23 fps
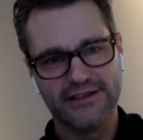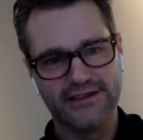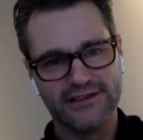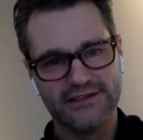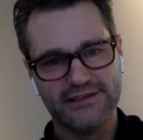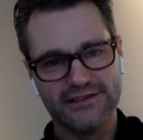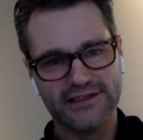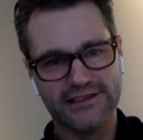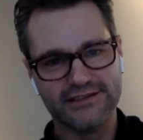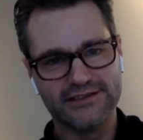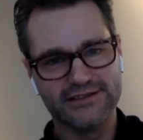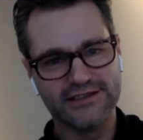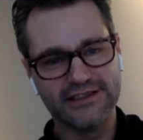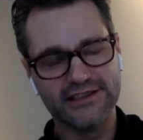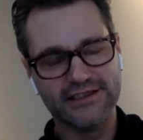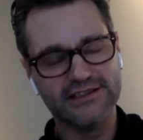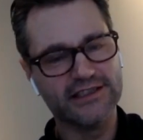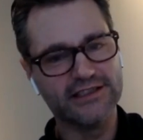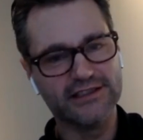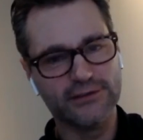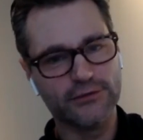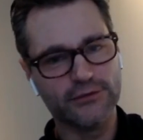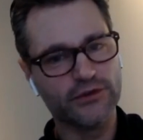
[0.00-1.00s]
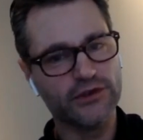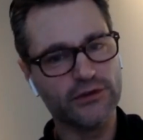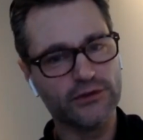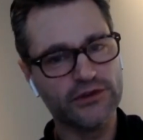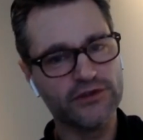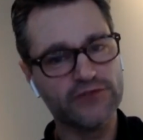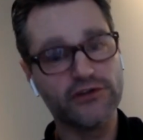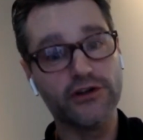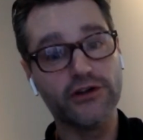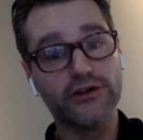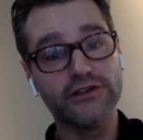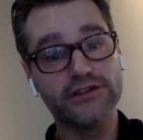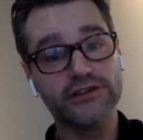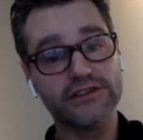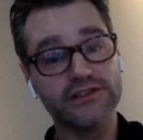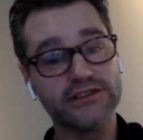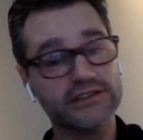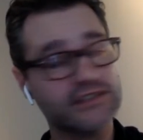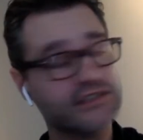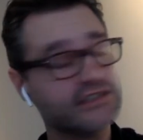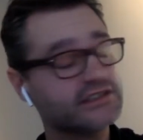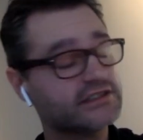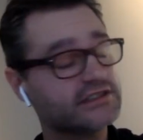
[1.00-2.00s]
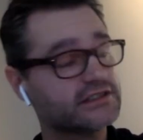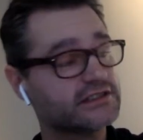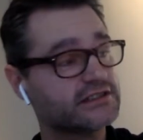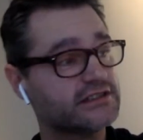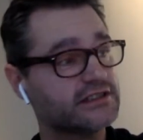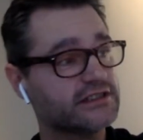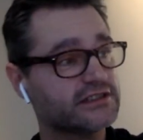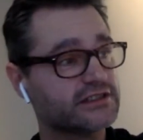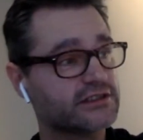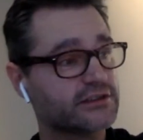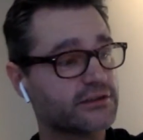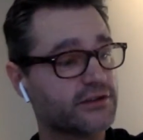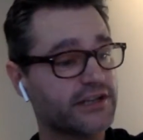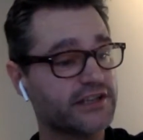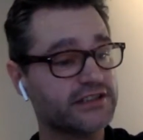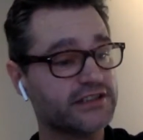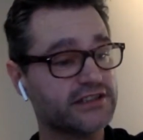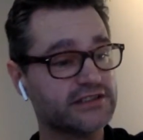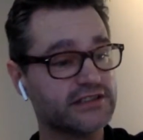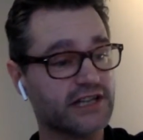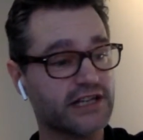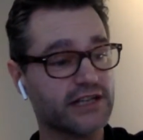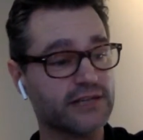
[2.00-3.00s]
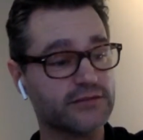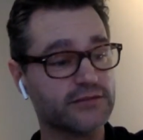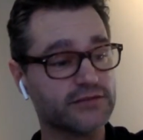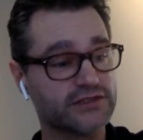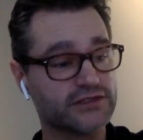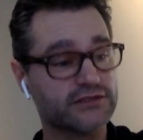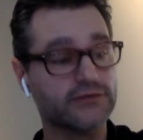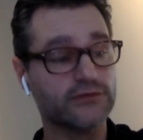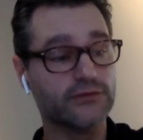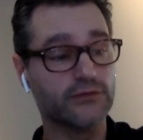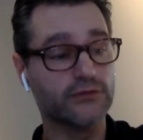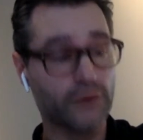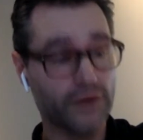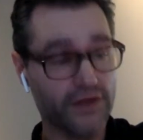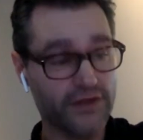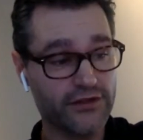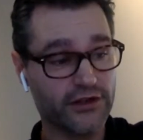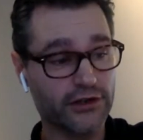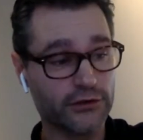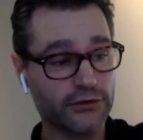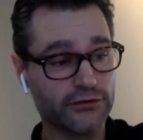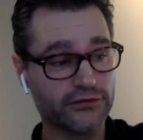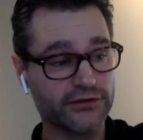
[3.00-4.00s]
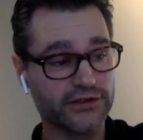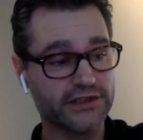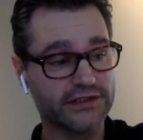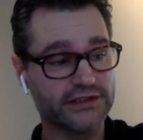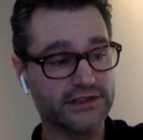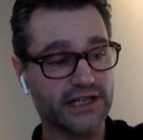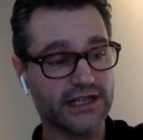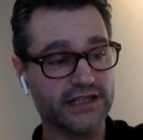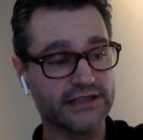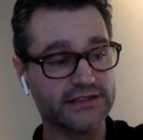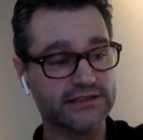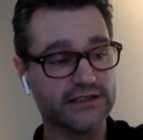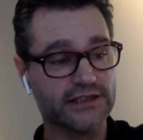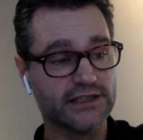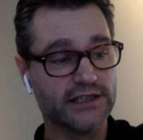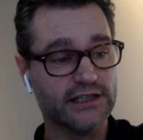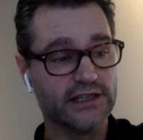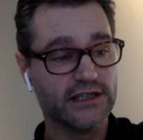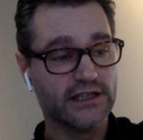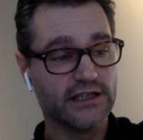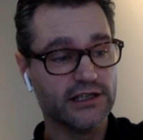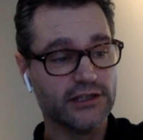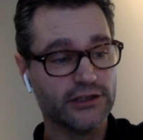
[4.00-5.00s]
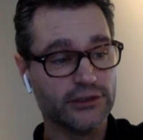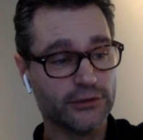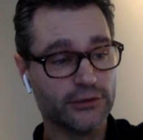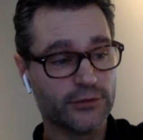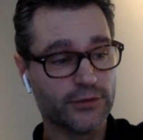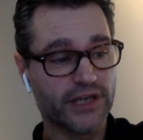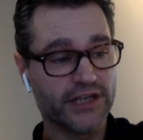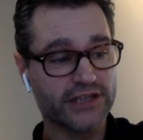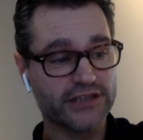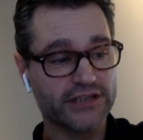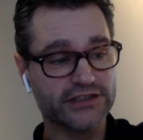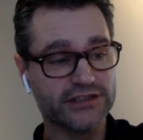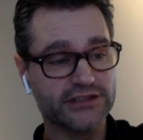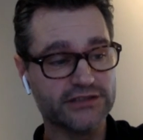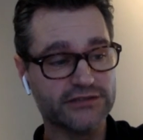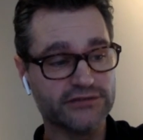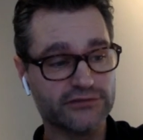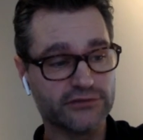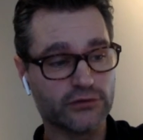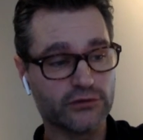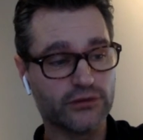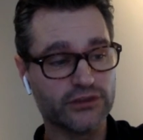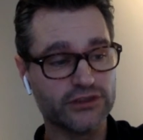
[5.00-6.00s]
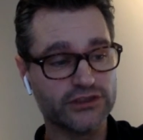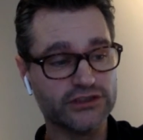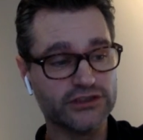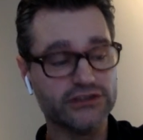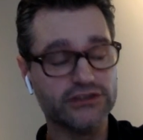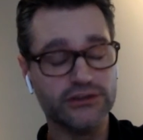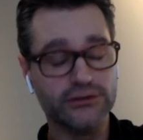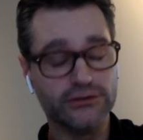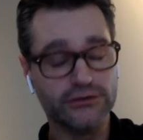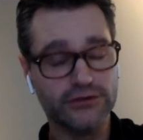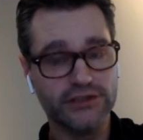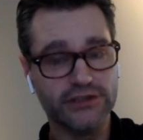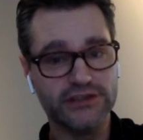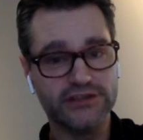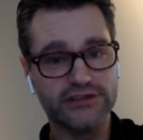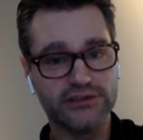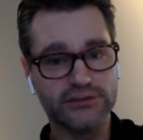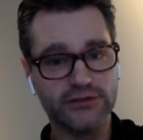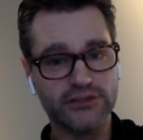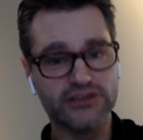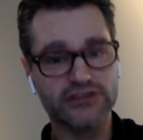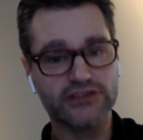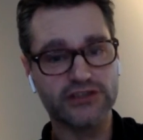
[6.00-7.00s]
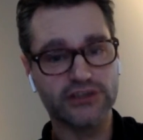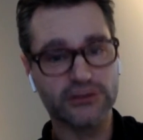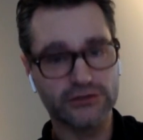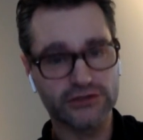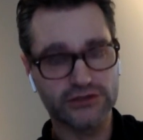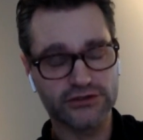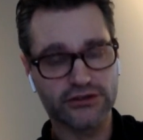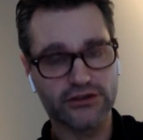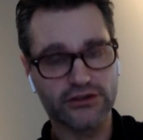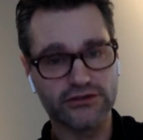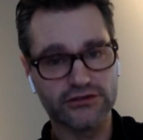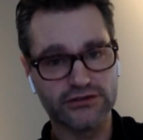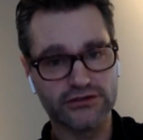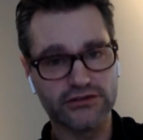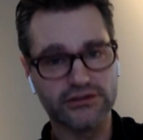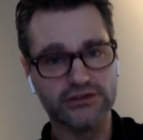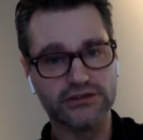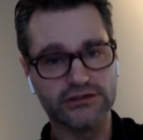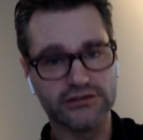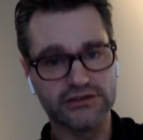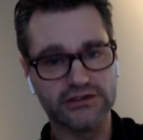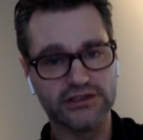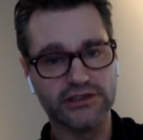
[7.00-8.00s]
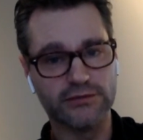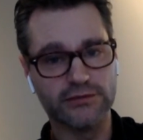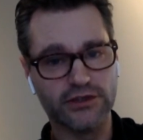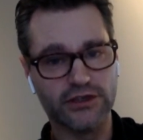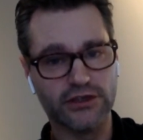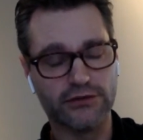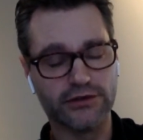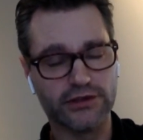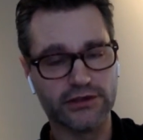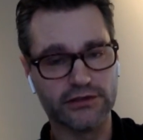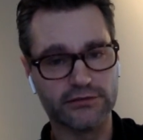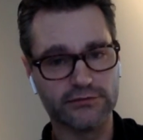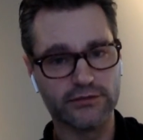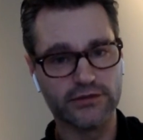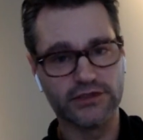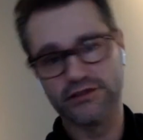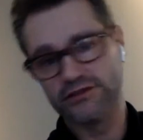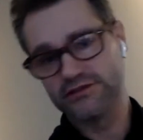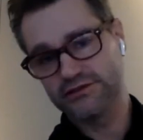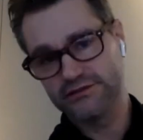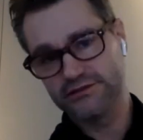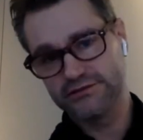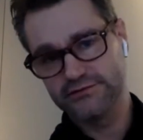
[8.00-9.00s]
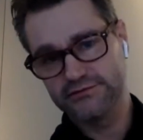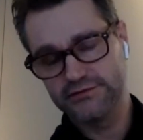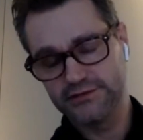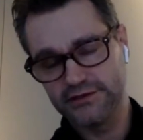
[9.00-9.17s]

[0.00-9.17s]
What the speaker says: We've learned in these crazy times with COVID that your passion for what you do needs to be so strong to keep going, because